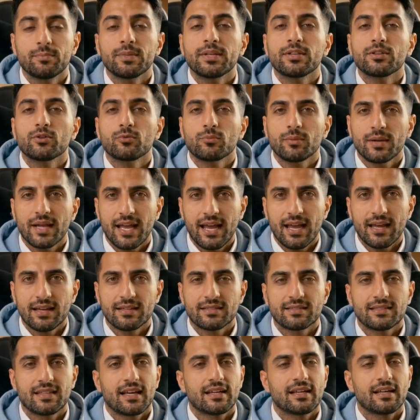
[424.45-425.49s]
build
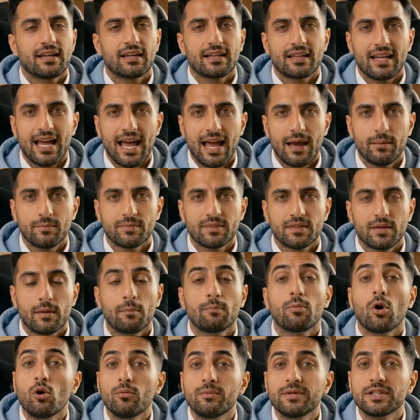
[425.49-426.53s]
plans that collapse the
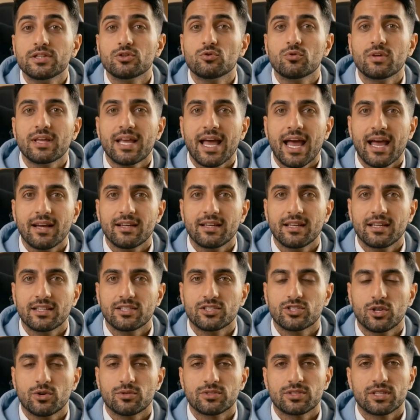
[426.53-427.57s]
moment reality
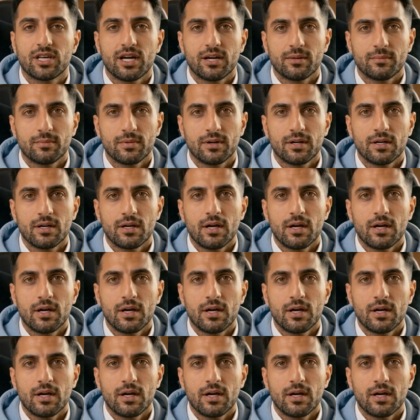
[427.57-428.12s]
shows up.